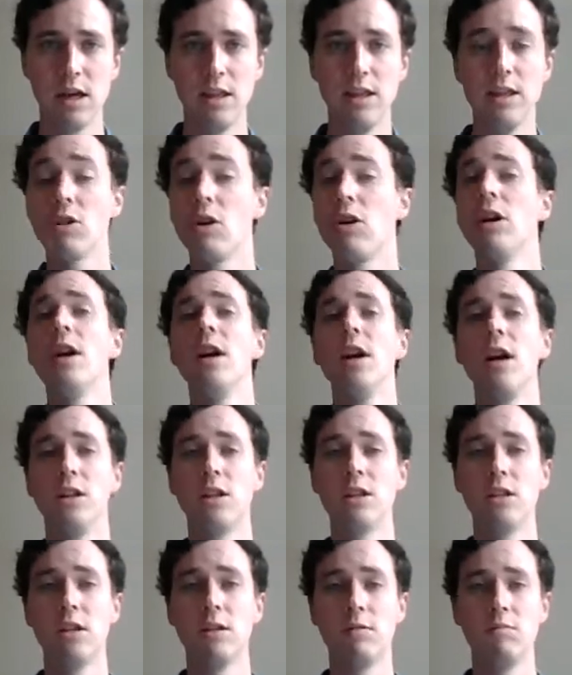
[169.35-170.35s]
these are, and
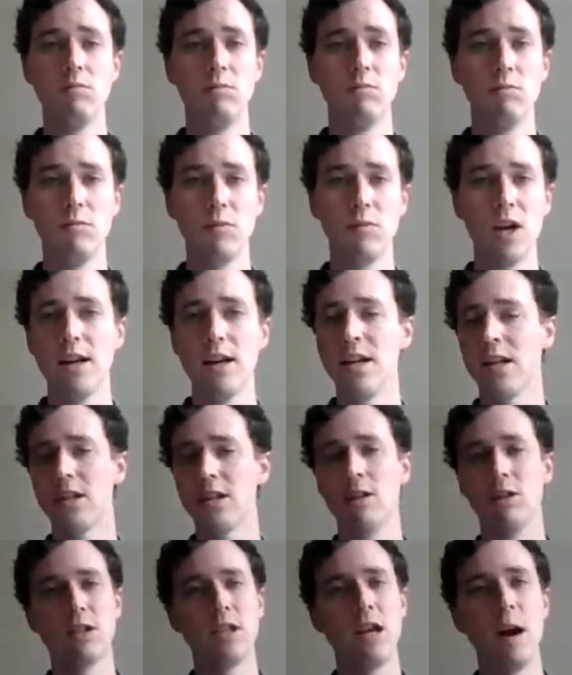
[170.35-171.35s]
just to context,
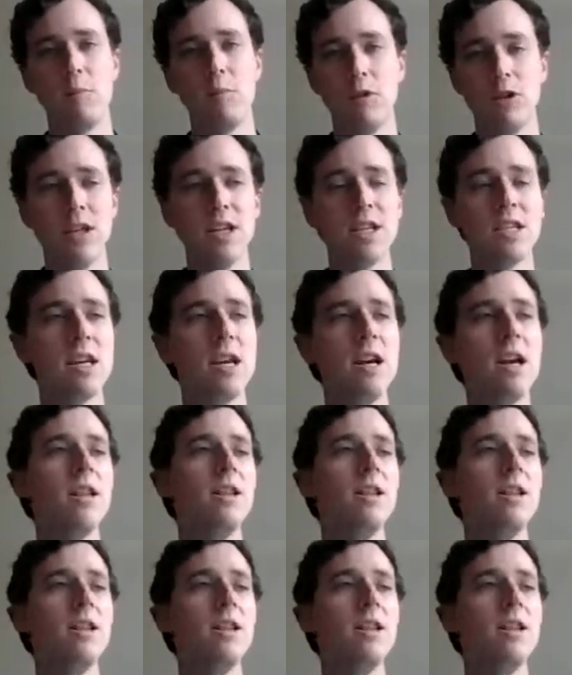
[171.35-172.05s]
and I'll stop with this,